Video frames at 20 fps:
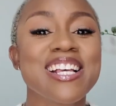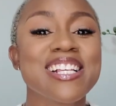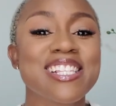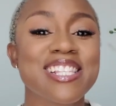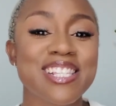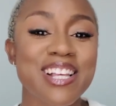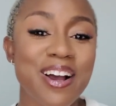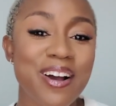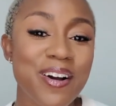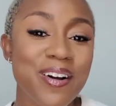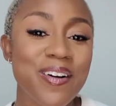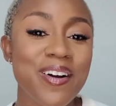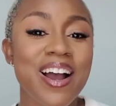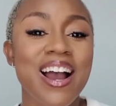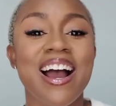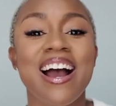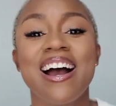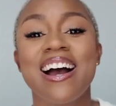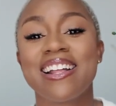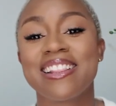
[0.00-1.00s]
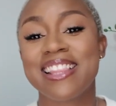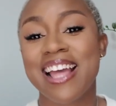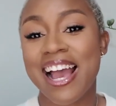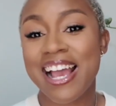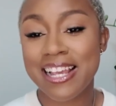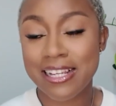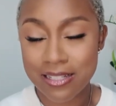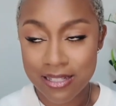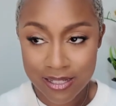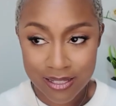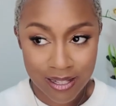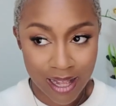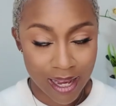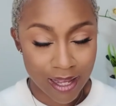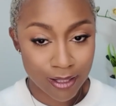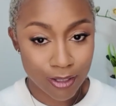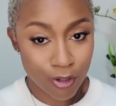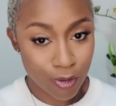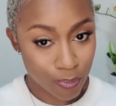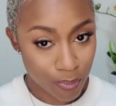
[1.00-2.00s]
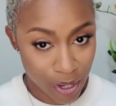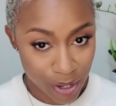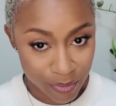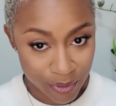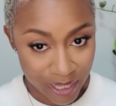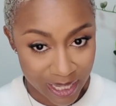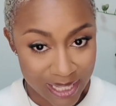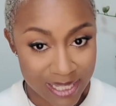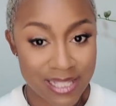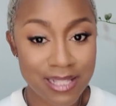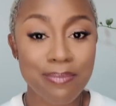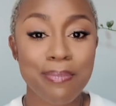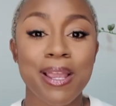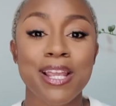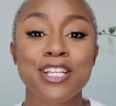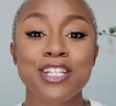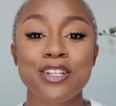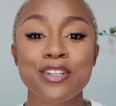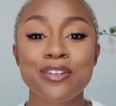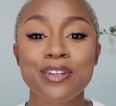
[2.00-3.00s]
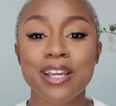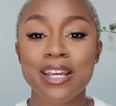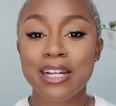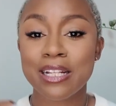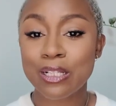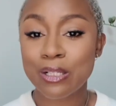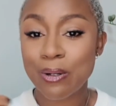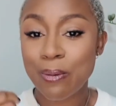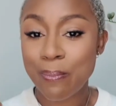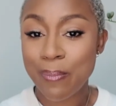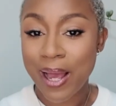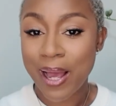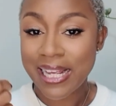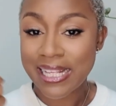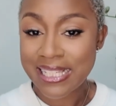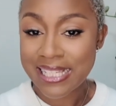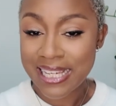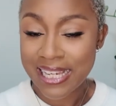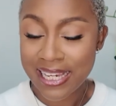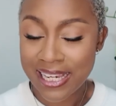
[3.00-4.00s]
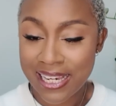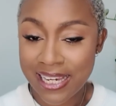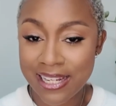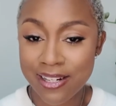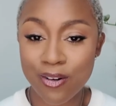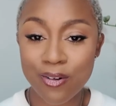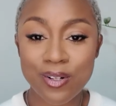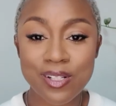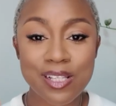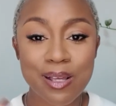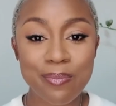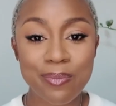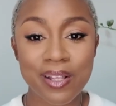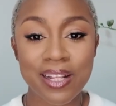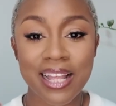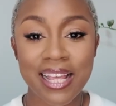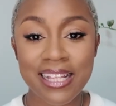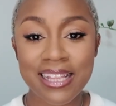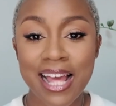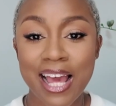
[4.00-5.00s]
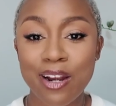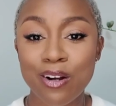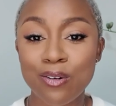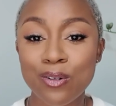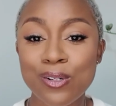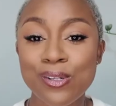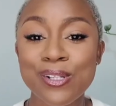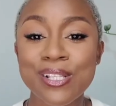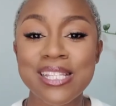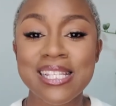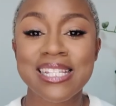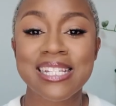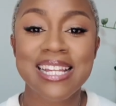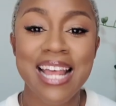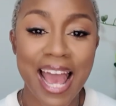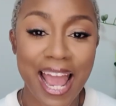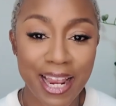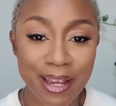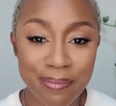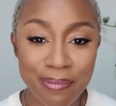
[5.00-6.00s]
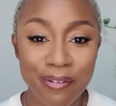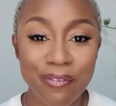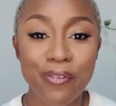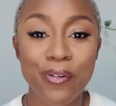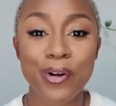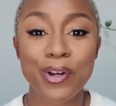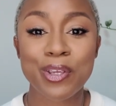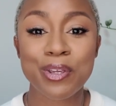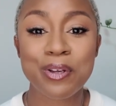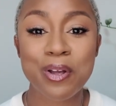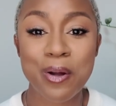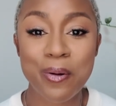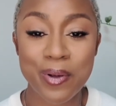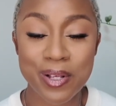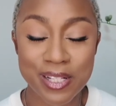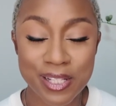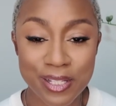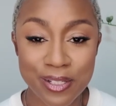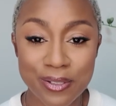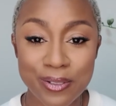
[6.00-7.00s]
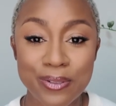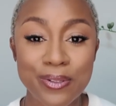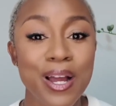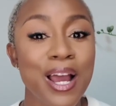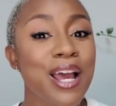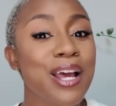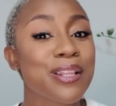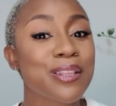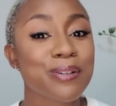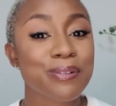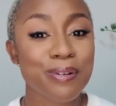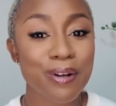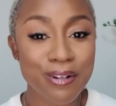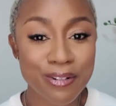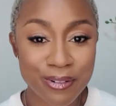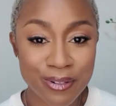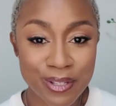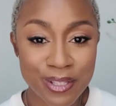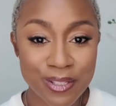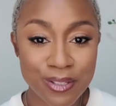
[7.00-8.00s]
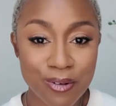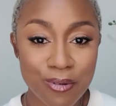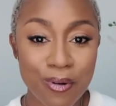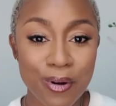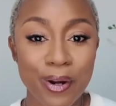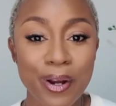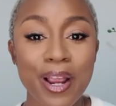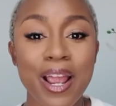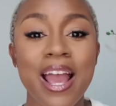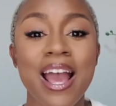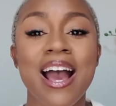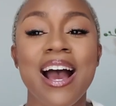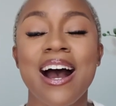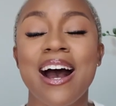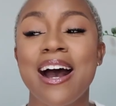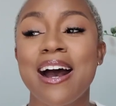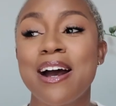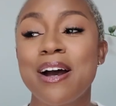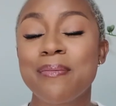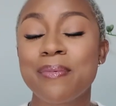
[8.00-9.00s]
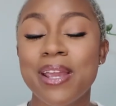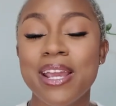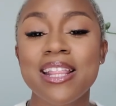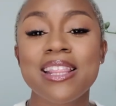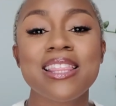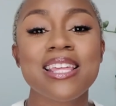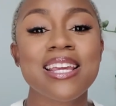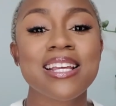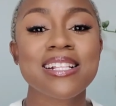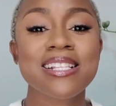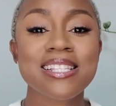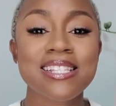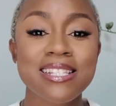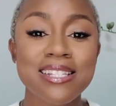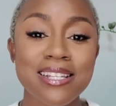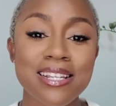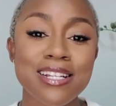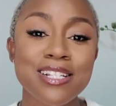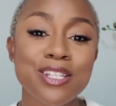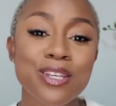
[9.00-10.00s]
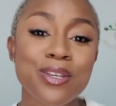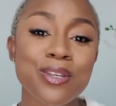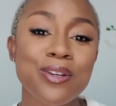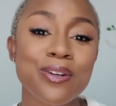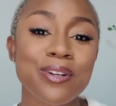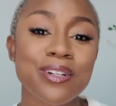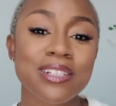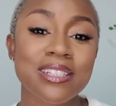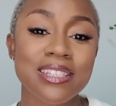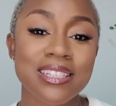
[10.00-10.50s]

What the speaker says: So that is just like a little bonus. So make sure you get a little bite to eat or something like that, a little snack before you go into the grocery store. And then stick to your